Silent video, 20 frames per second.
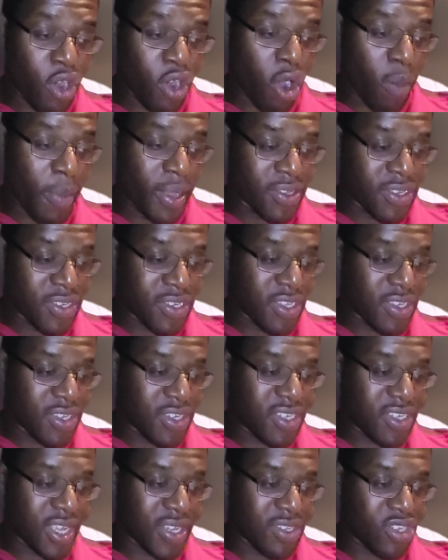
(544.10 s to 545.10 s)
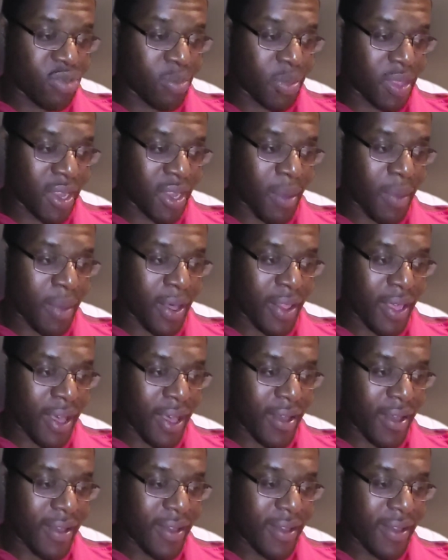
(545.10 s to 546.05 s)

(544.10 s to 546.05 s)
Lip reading: comments that said something about that.